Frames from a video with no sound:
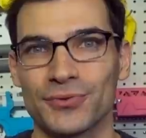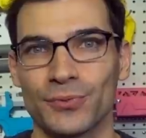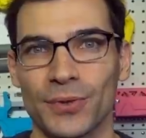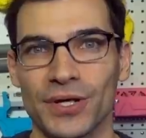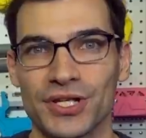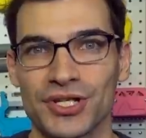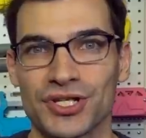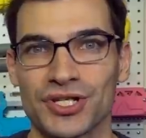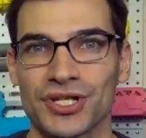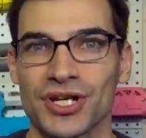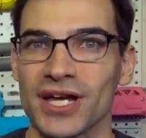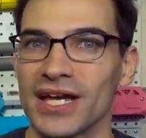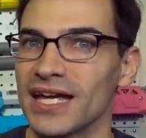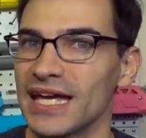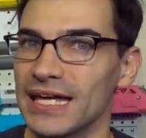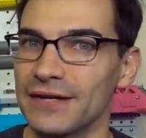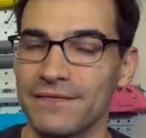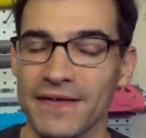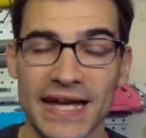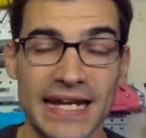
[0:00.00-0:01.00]
which
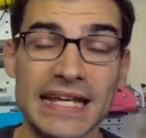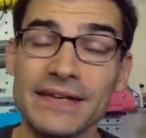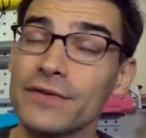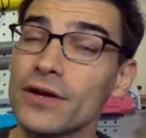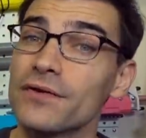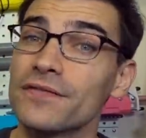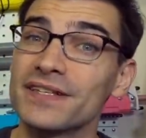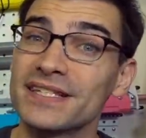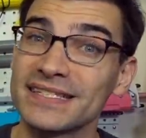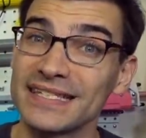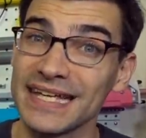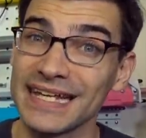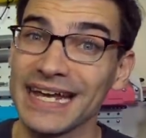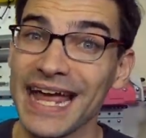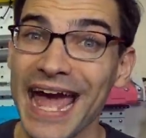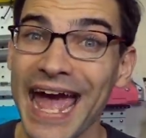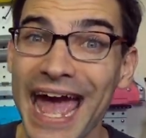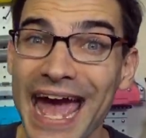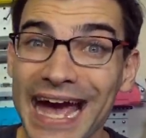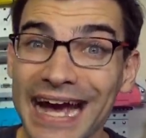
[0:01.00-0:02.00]
if any of you have seen
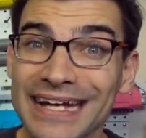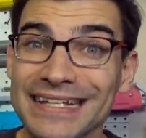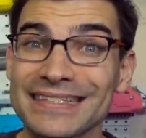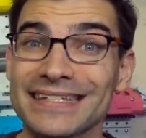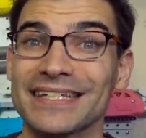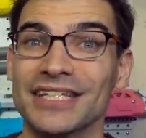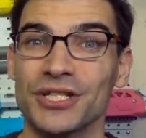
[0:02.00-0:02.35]
Hex,